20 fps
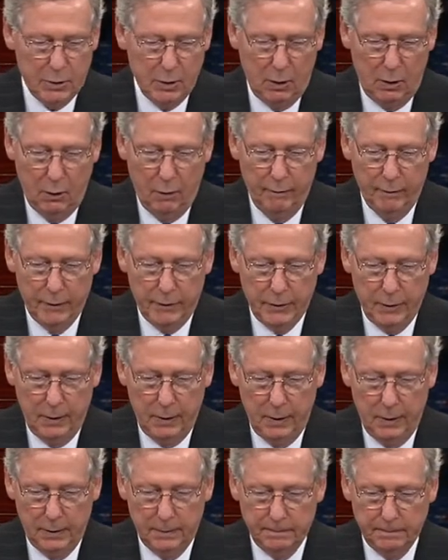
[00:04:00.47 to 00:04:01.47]
to
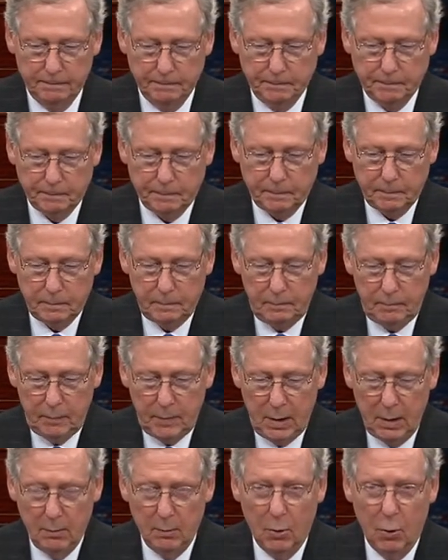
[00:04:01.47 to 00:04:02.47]
overturn
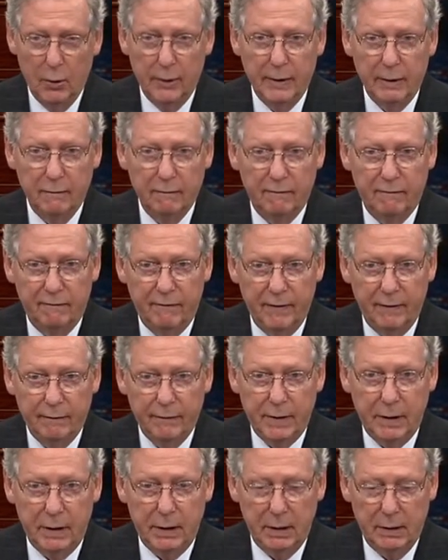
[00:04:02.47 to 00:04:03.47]
more than
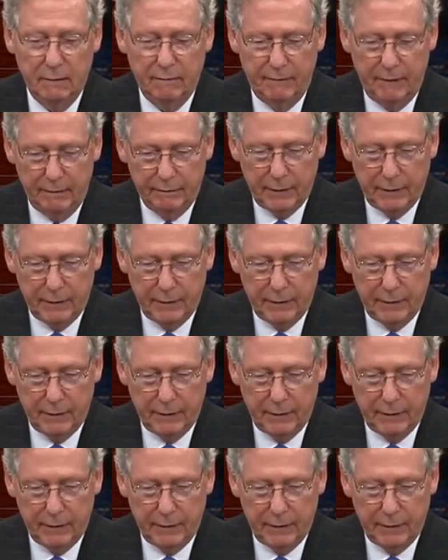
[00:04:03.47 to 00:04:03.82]
50